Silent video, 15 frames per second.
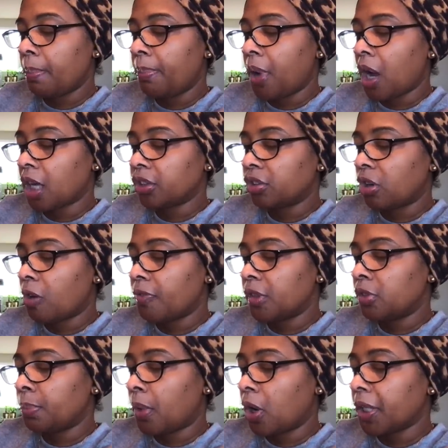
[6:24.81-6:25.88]
box
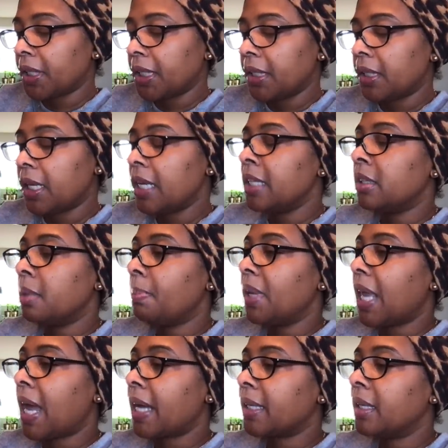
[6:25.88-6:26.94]
office market in the
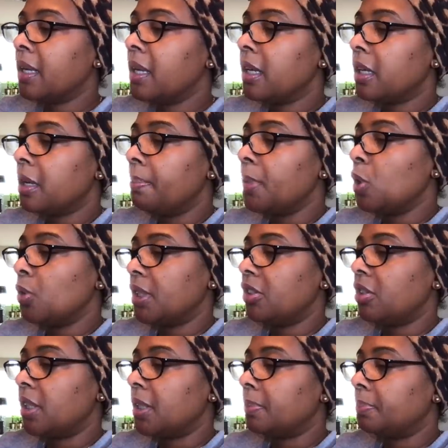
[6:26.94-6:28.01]
black
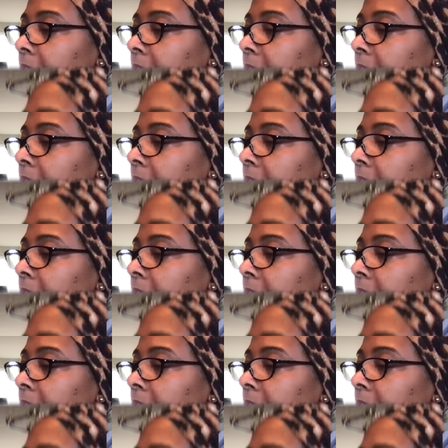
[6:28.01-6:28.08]
community.